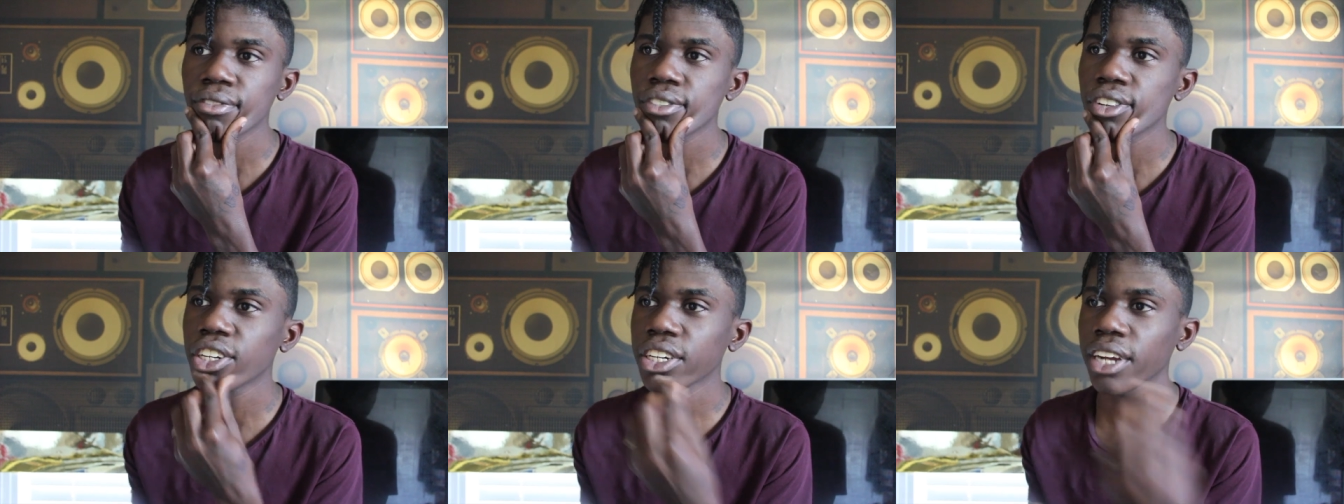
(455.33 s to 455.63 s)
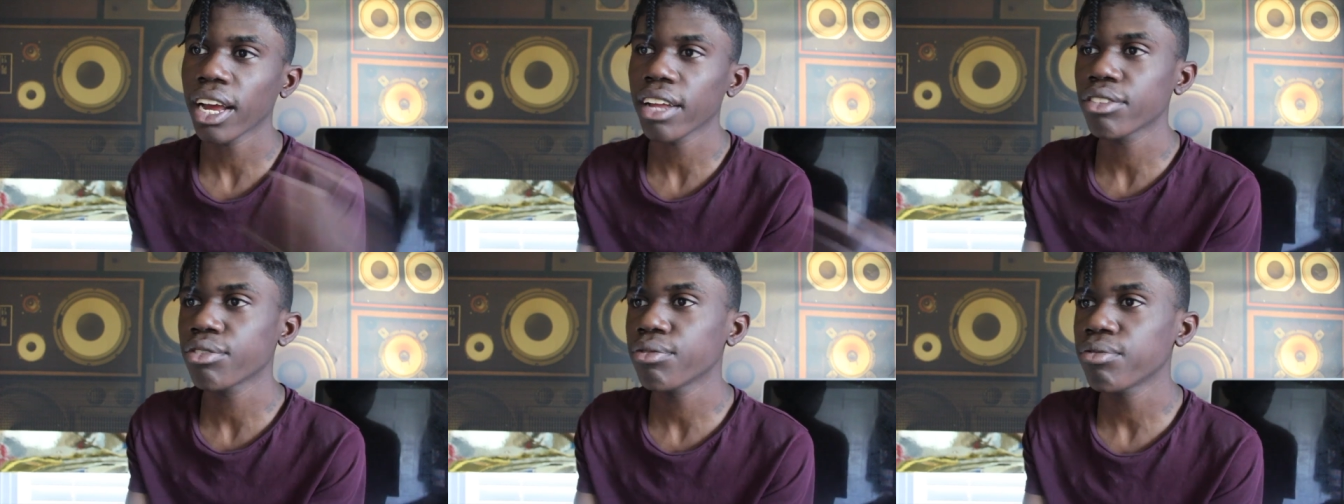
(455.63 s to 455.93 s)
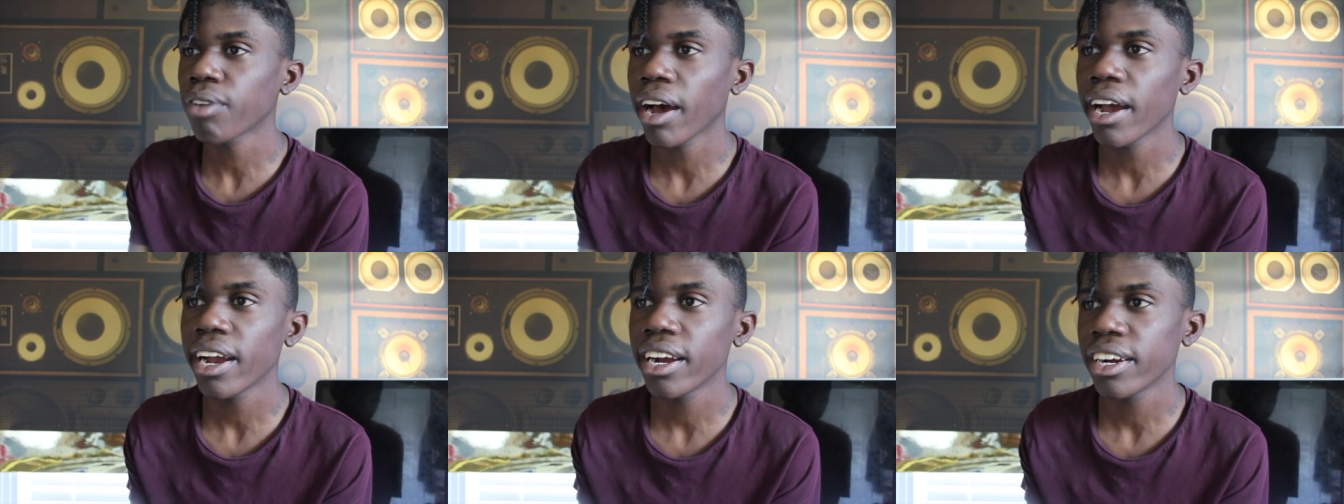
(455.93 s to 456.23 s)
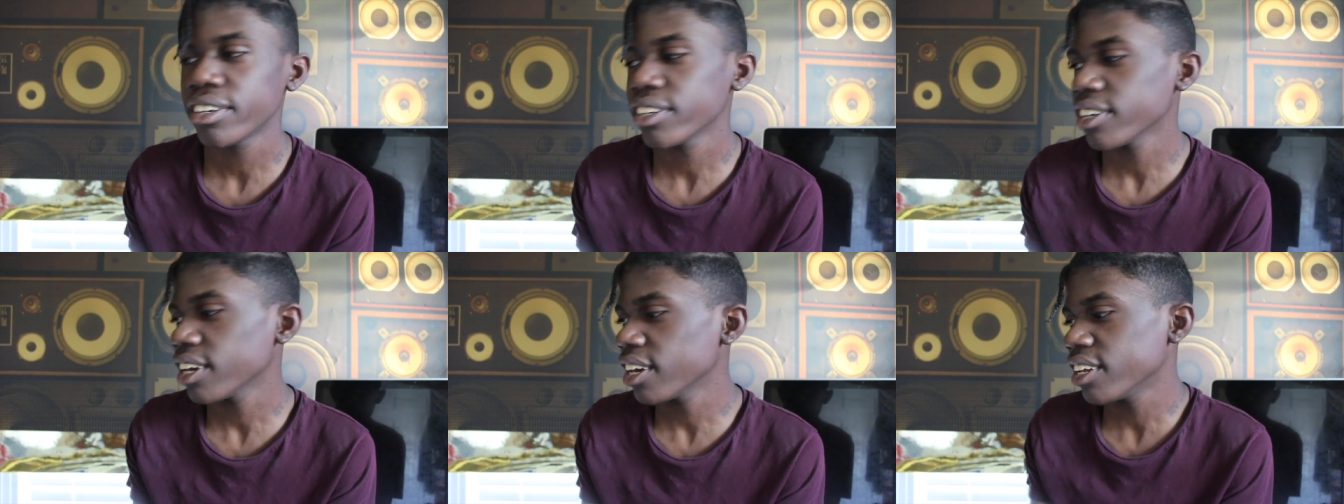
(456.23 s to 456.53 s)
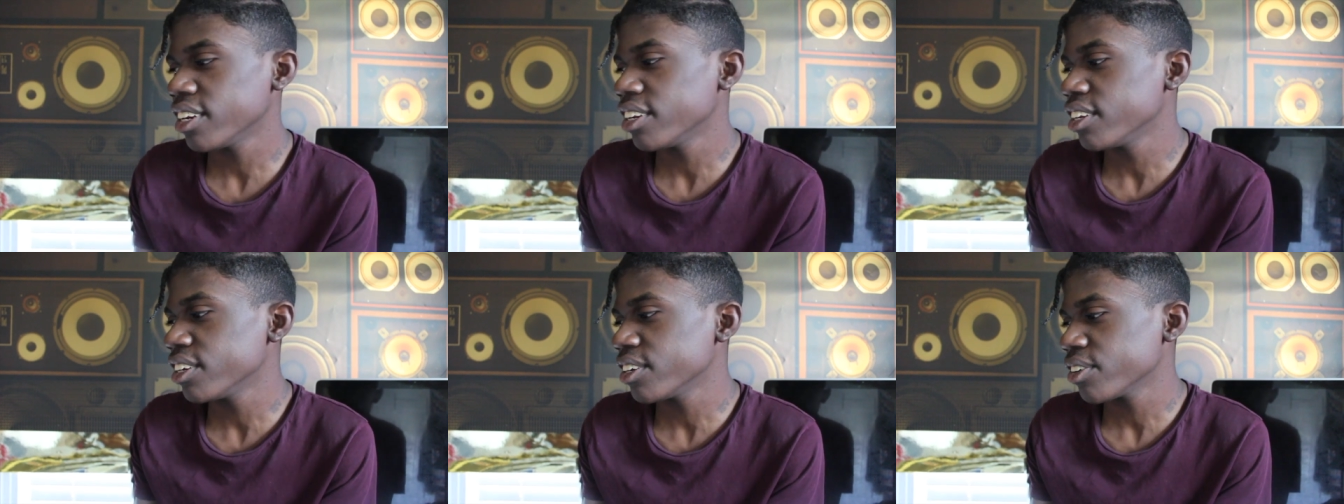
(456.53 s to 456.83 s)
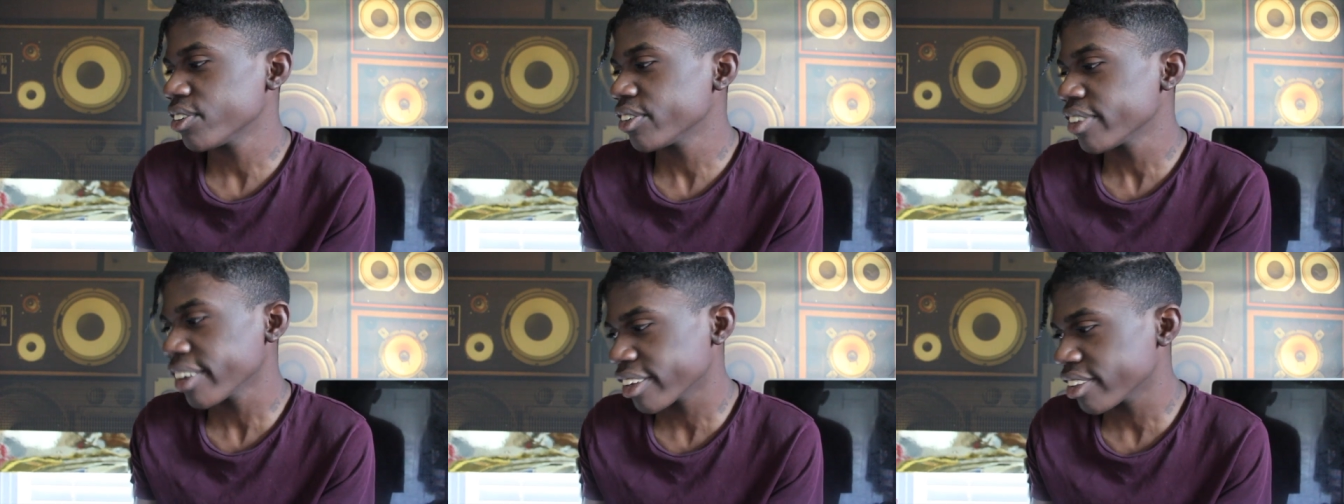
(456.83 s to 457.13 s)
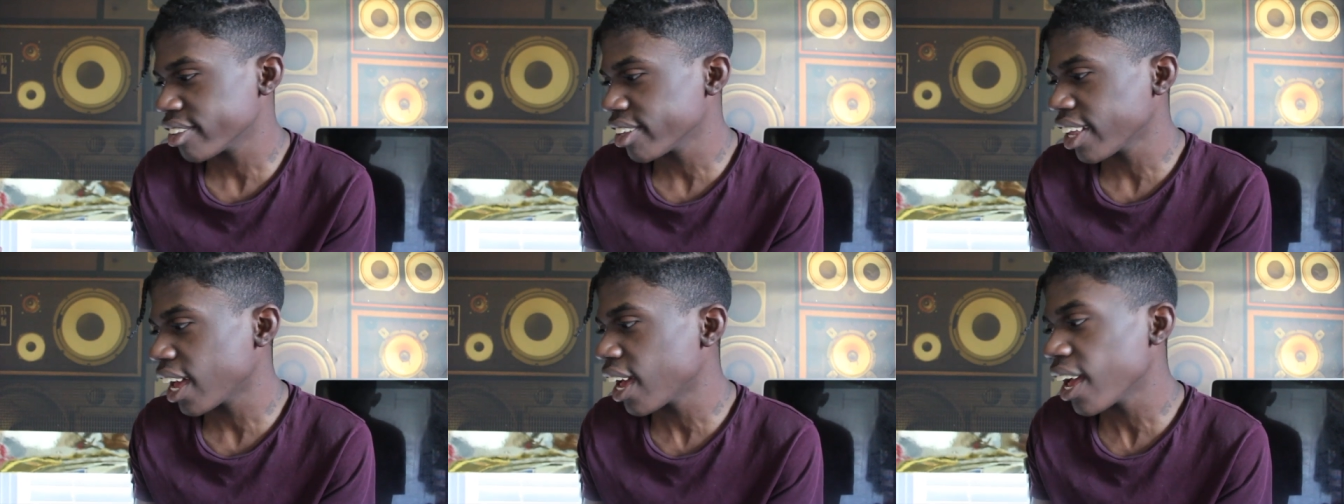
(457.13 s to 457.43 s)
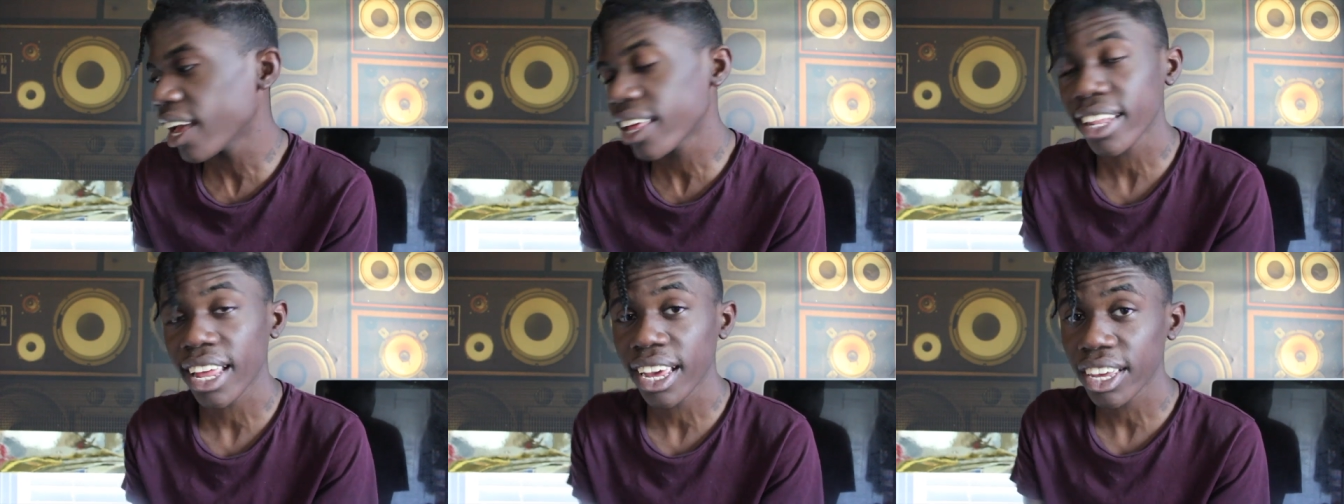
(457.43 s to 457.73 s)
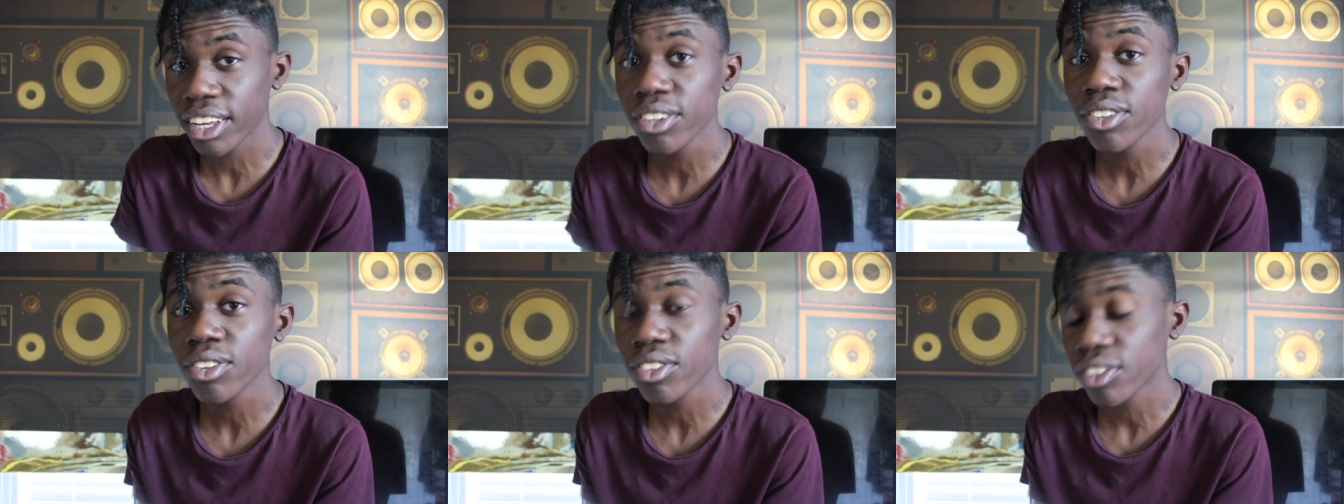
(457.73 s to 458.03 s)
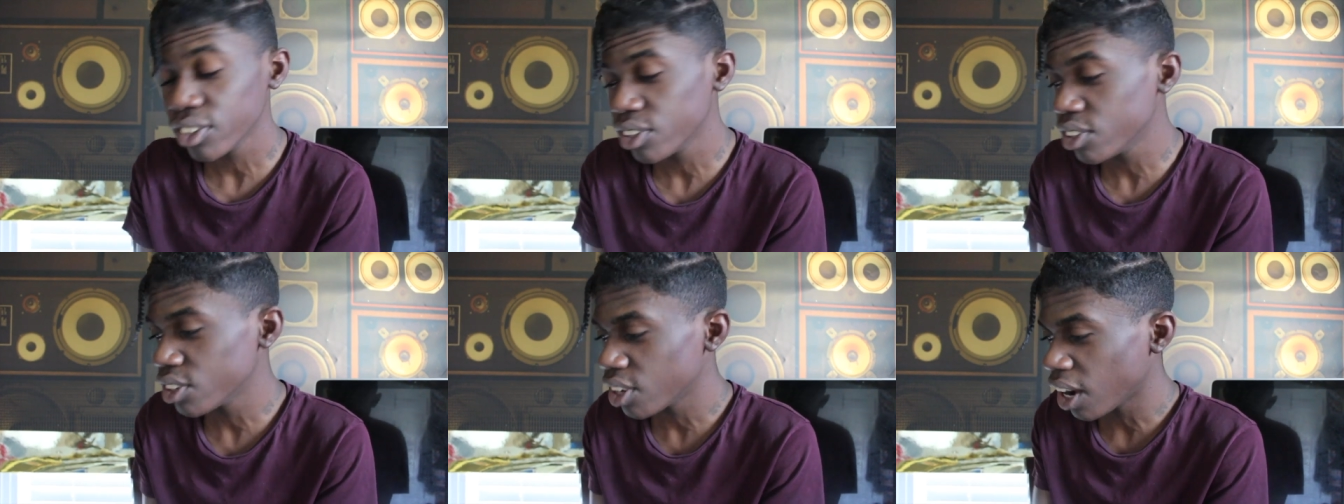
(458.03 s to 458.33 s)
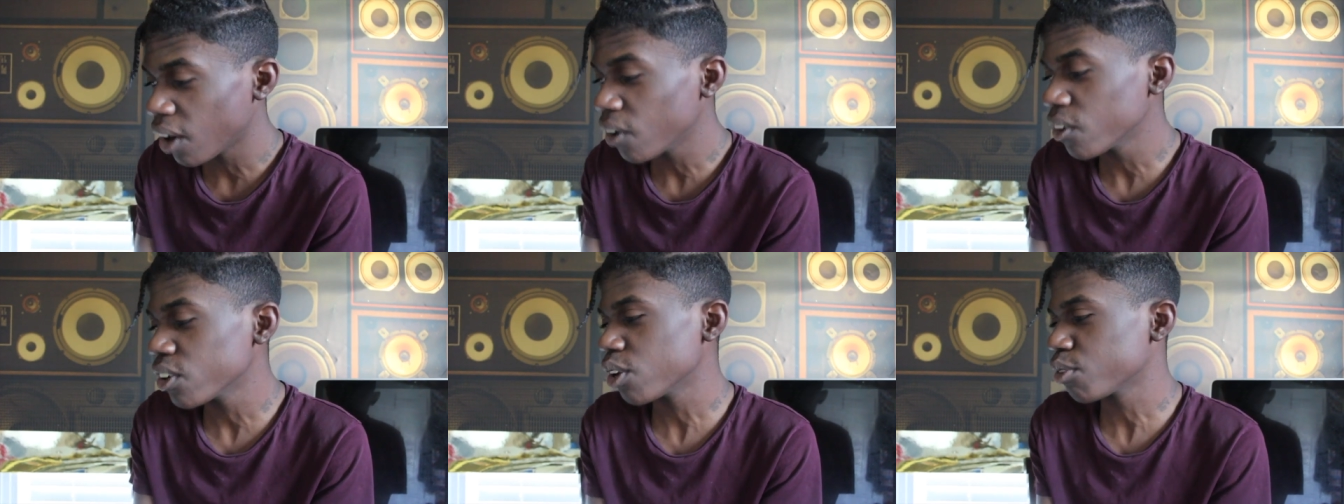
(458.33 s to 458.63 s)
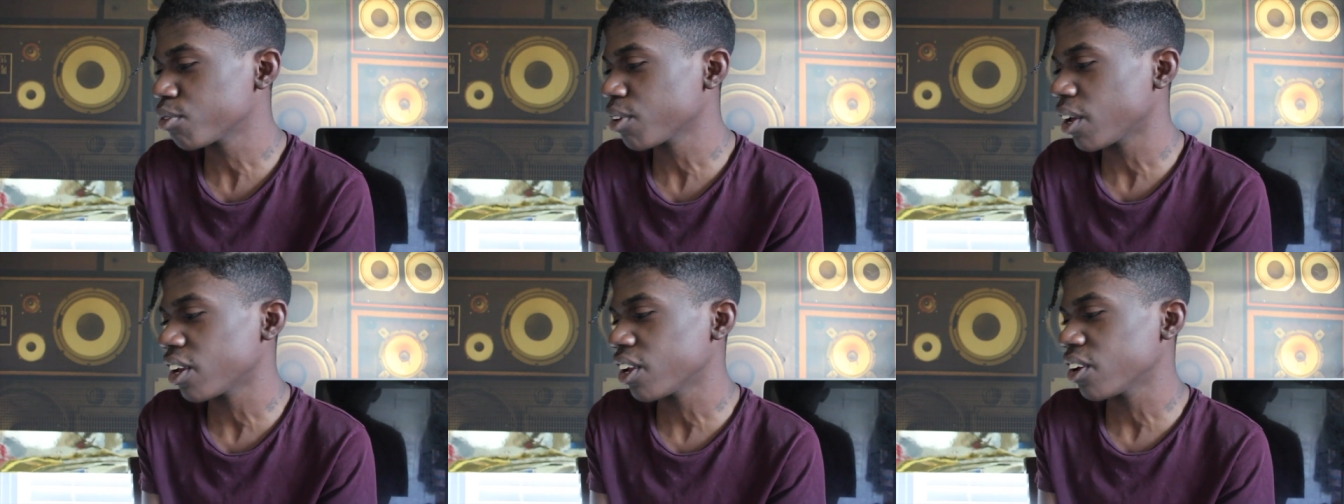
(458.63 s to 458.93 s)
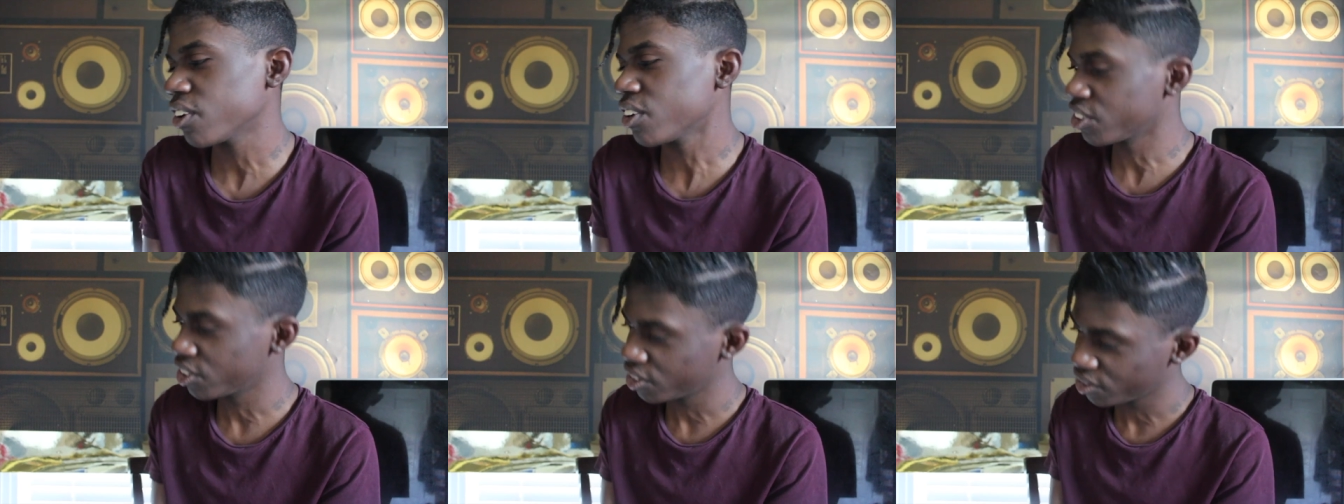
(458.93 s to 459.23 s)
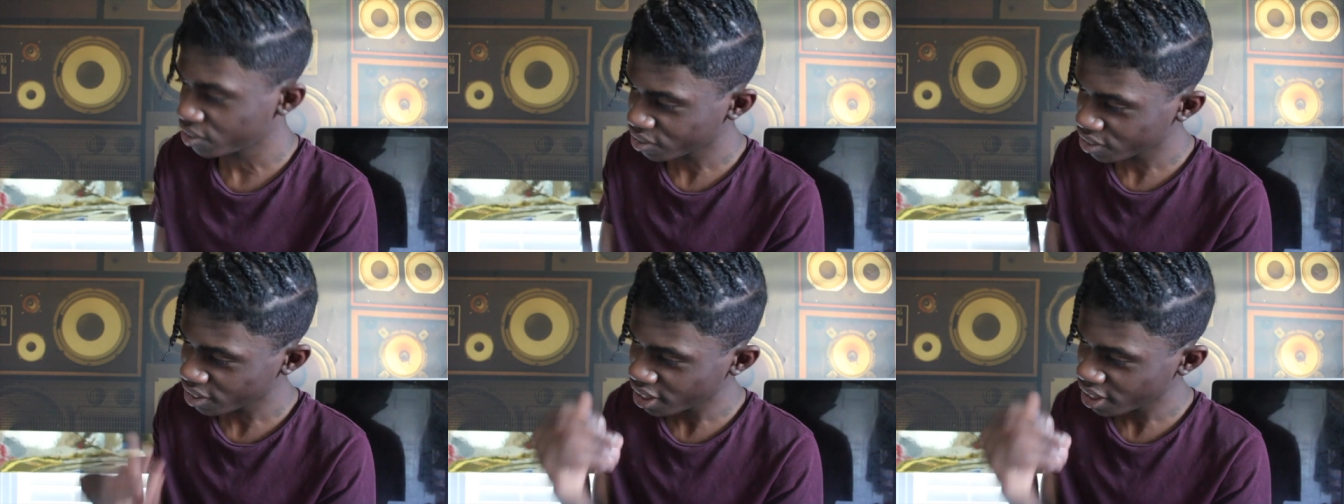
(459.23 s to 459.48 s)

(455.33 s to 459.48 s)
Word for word: shots fired near 6ix9ine. Like, I don't know if y'all know this.